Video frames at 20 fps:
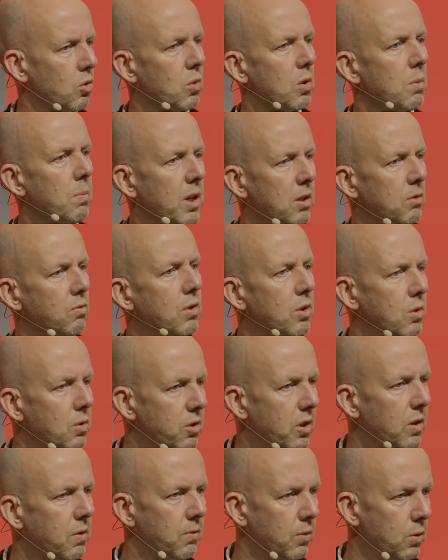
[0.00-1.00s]
about
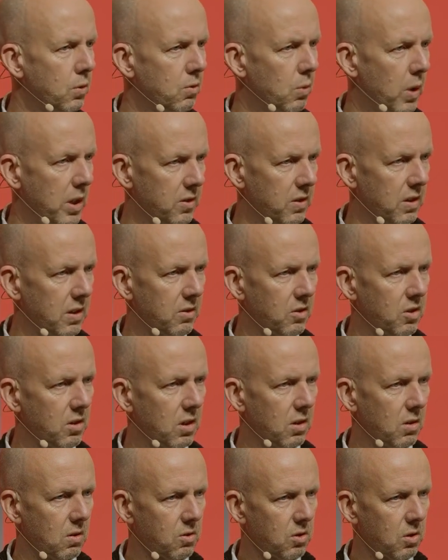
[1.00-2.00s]
reducing food wastage.
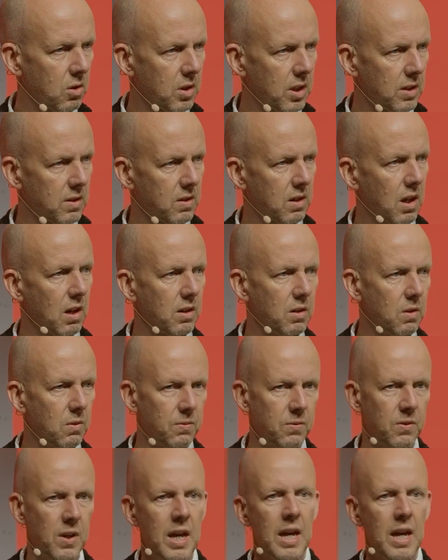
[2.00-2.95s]
So that's kind of